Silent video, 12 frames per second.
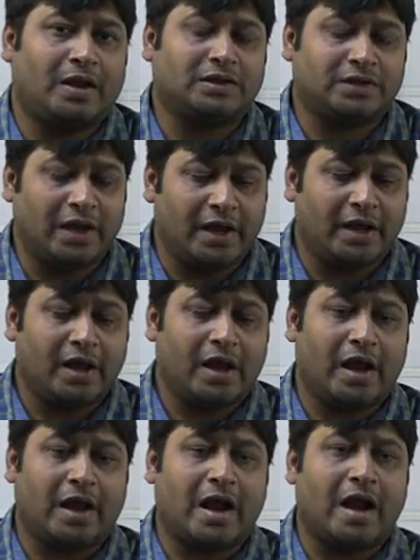He's saying
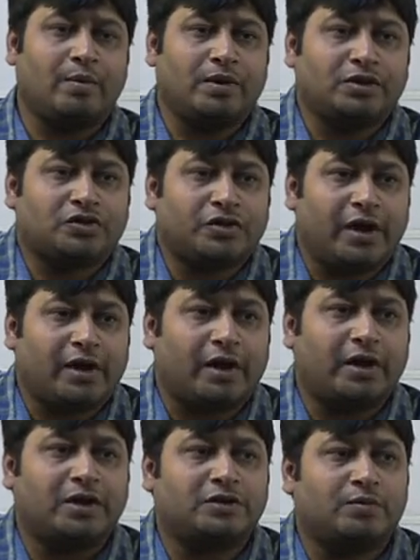an
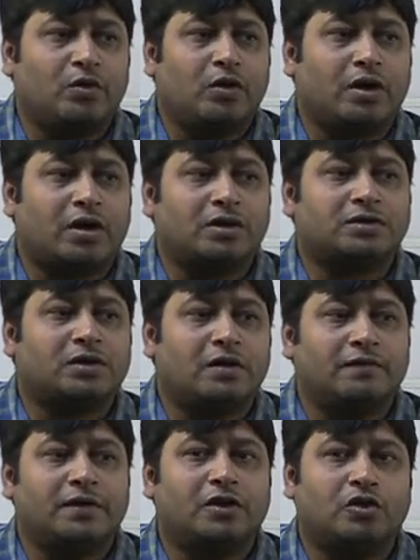administrator is more
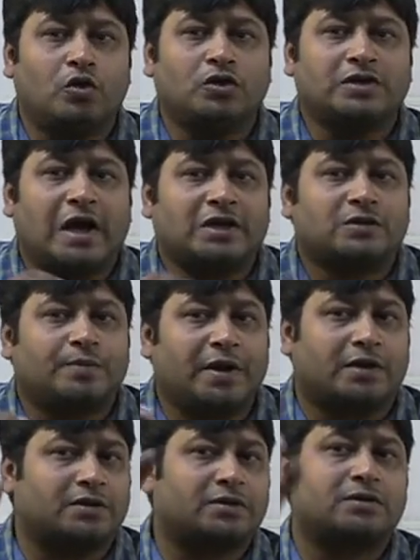concerned with those
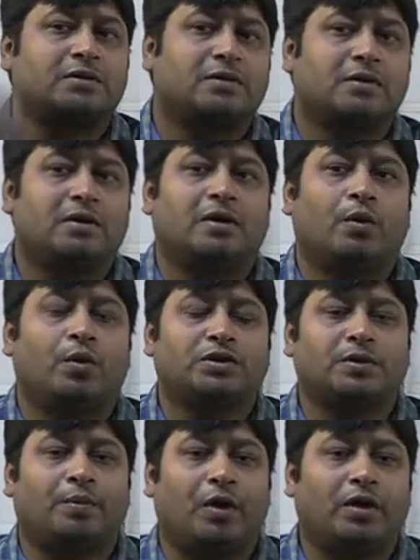aspects
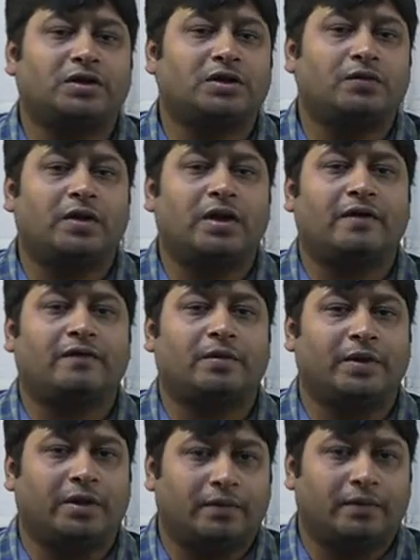which a politician will never
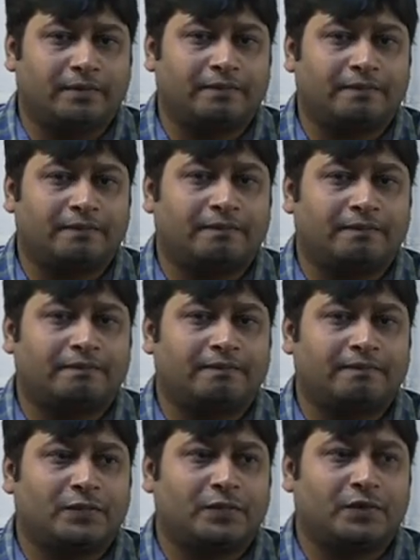be.
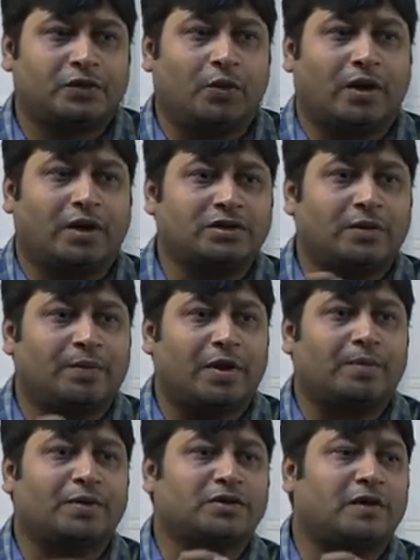So what is the
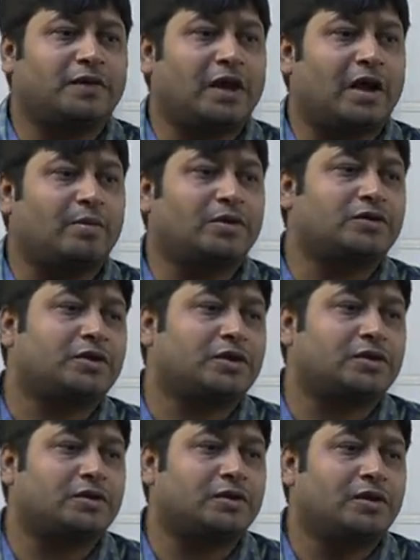purpose of the
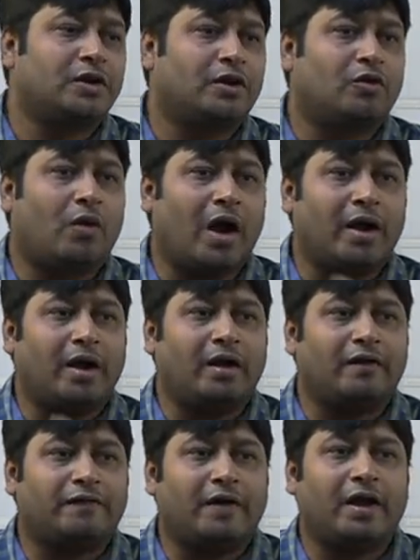administration? To
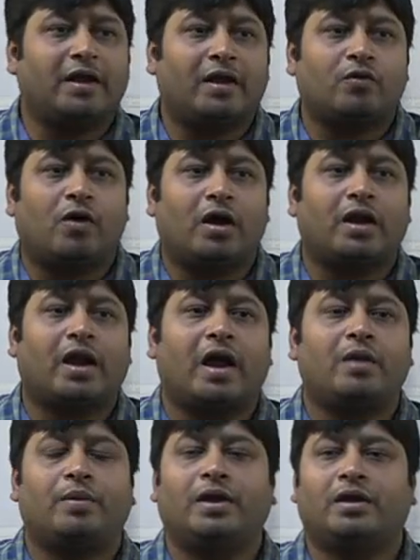identify that what
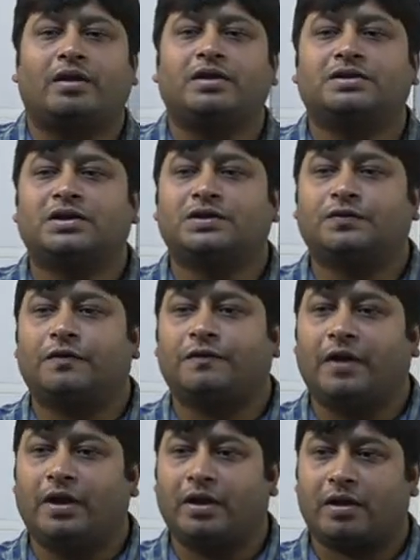can be the reasons for
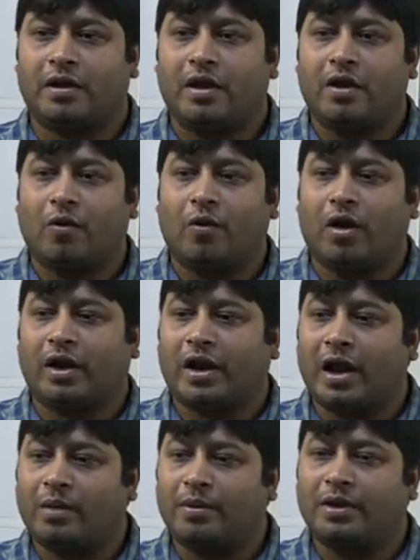failure, what
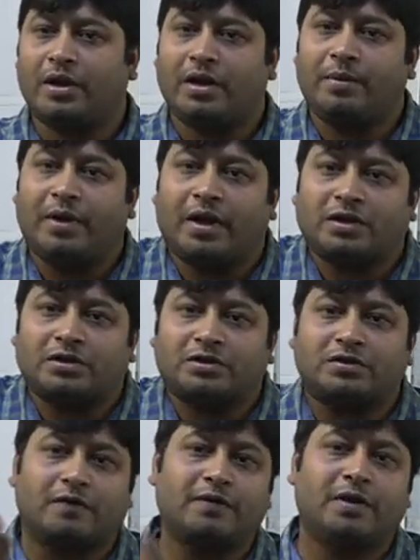can be the
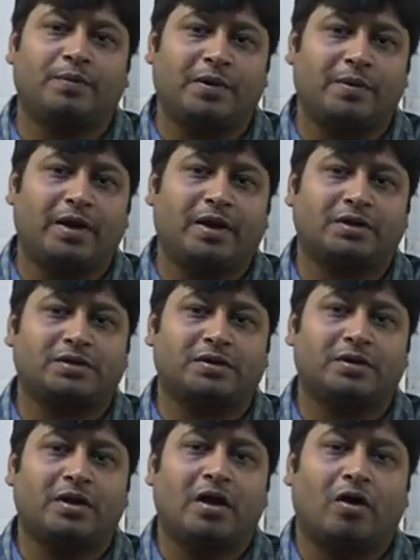limitations of the
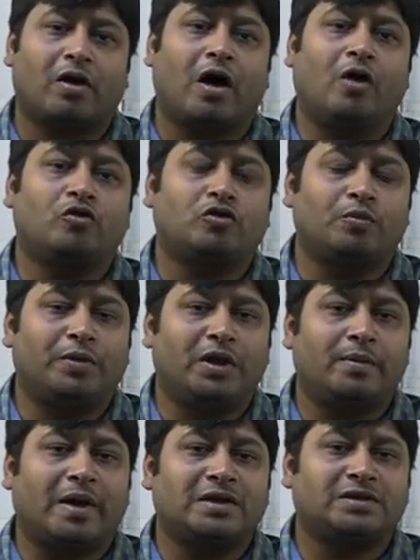implementation, or how to
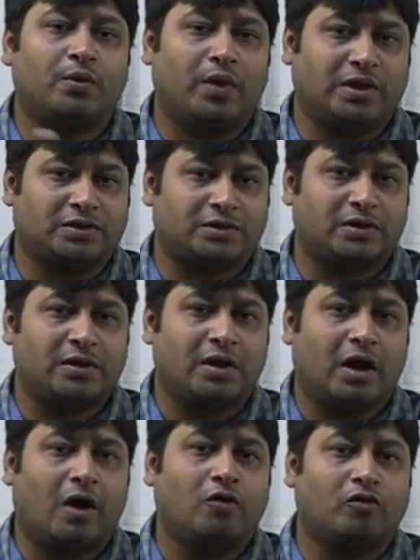minimize the waste,
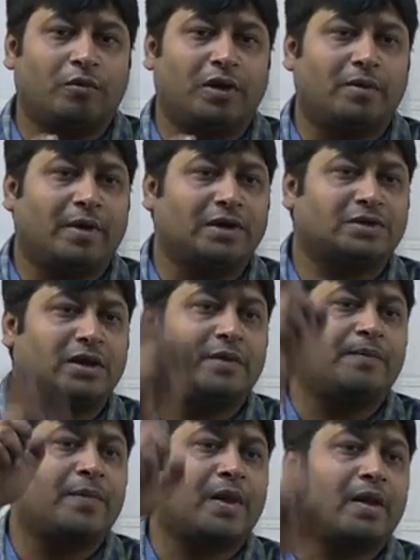how to minimize
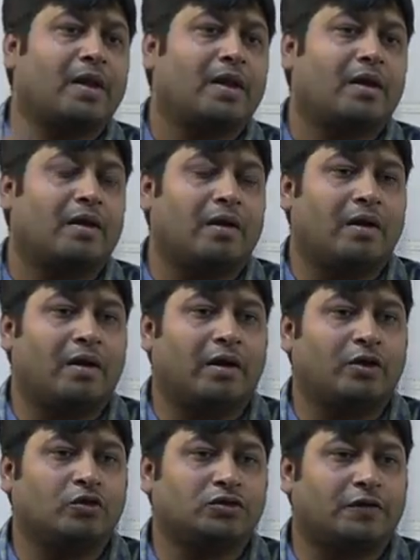the
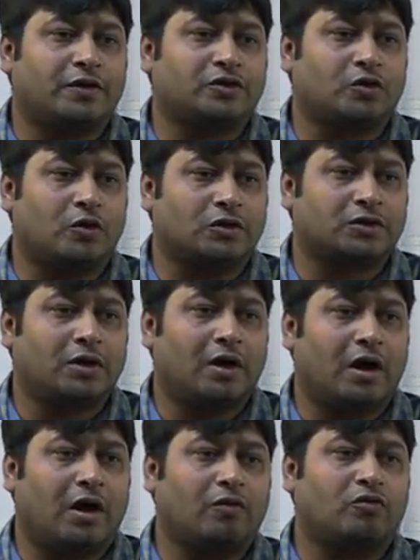use of resource,
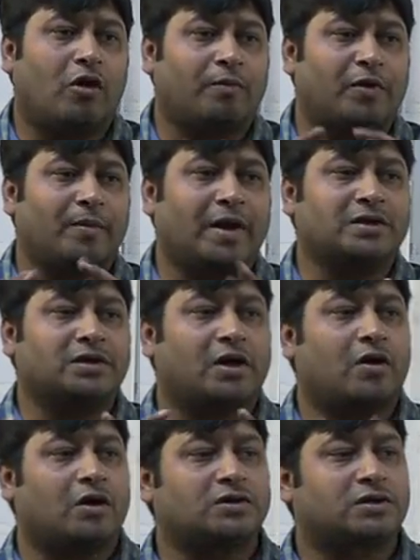how to optimize the
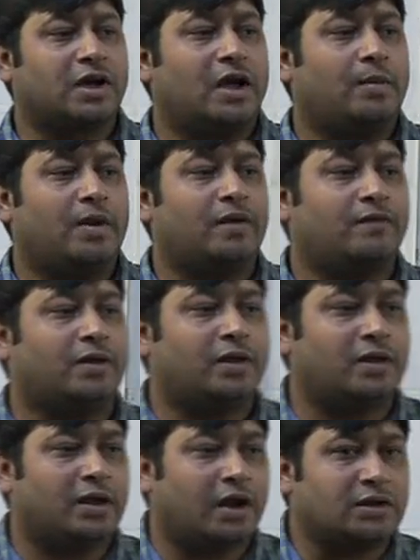cost, time, and
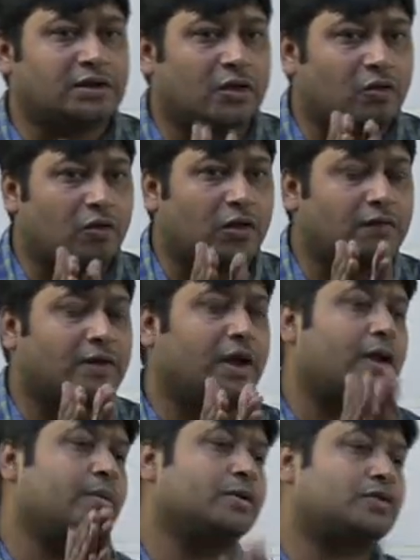everything. That is the role of the
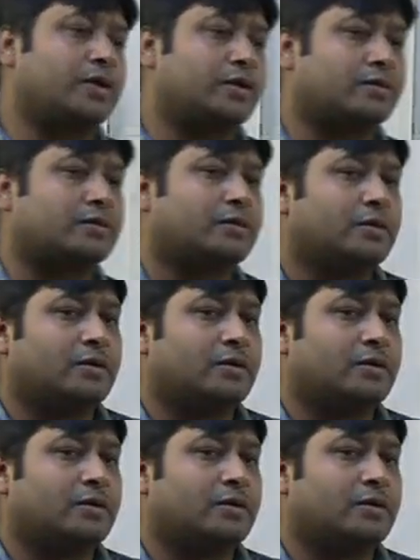administrator.